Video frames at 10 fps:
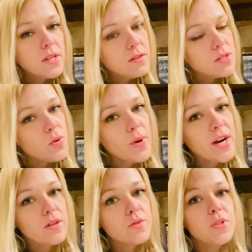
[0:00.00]

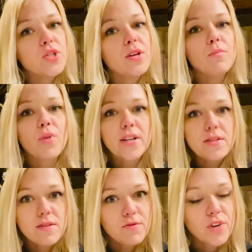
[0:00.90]
squares, which can bring
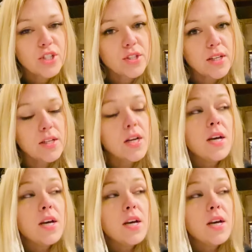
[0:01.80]
some friction.